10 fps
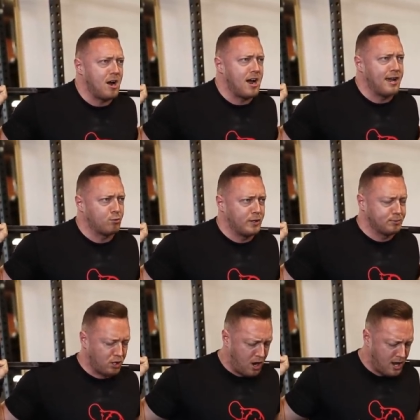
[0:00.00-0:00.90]
All right,
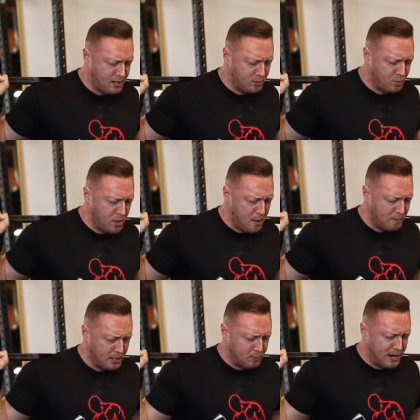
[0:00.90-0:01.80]
ribs are
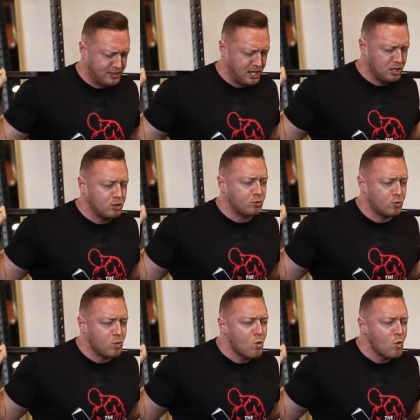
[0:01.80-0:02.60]
on. Big breath in.